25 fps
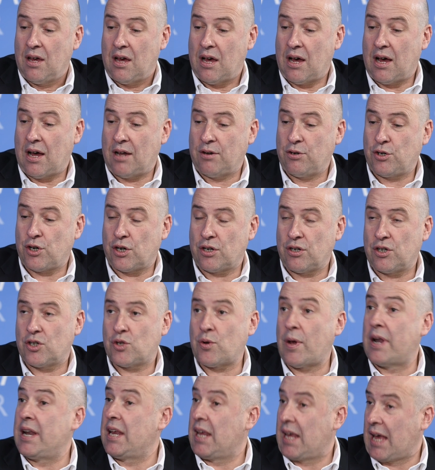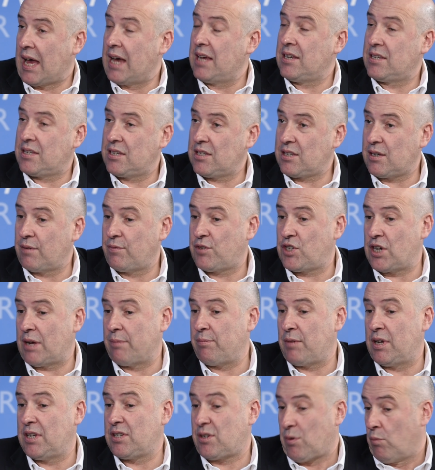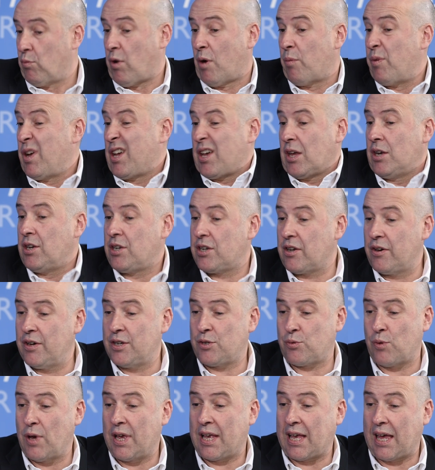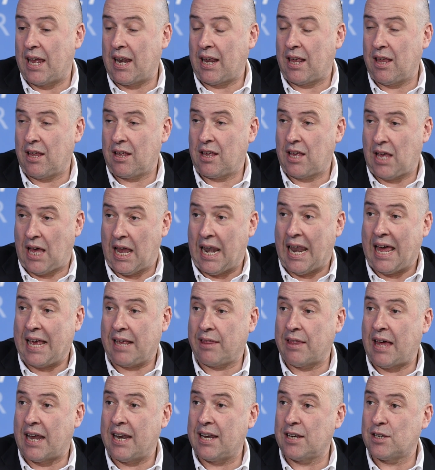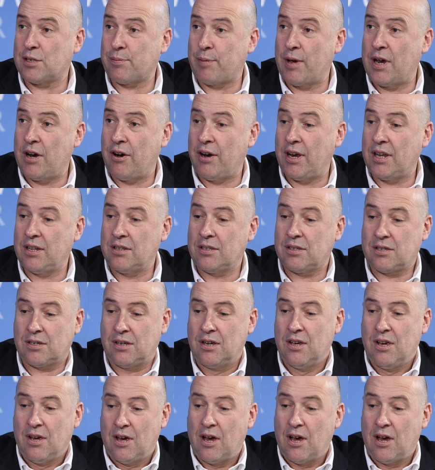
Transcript: 120 cases of chimneys, and what we're going to do is we're going to collect that experience